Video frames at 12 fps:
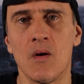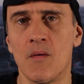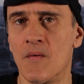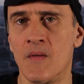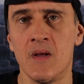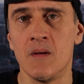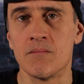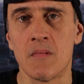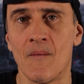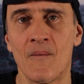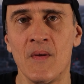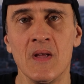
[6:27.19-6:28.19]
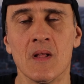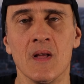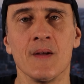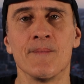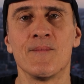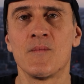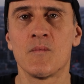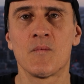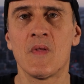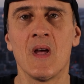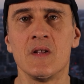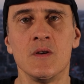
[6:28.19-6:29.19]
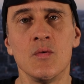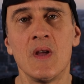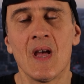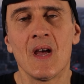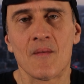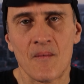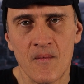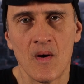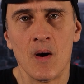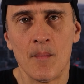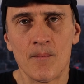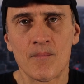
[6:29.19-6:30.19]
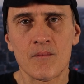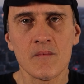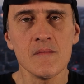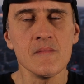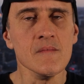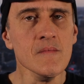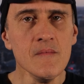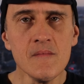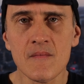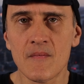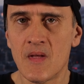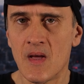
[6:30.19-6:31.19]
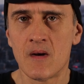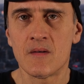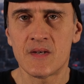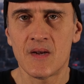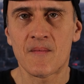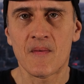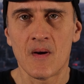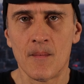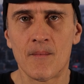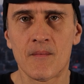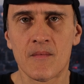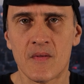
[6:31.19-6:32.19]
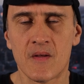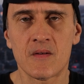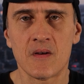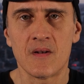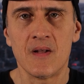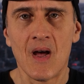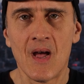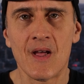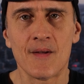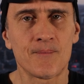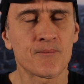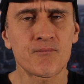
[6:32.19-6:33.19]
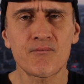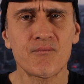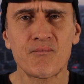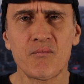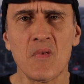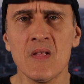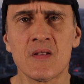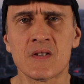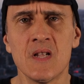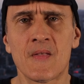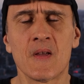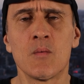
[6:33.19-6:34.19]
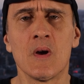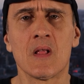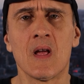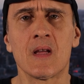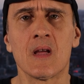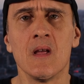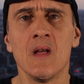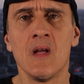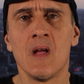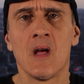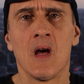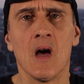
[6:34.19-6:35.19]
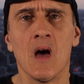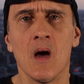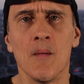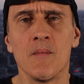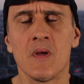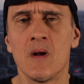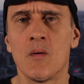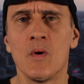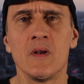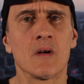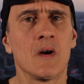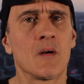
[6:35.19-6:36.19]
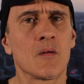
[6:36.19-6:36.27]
the feeling that you get from the energy from this good diet, there's nothing quite like it. When you're on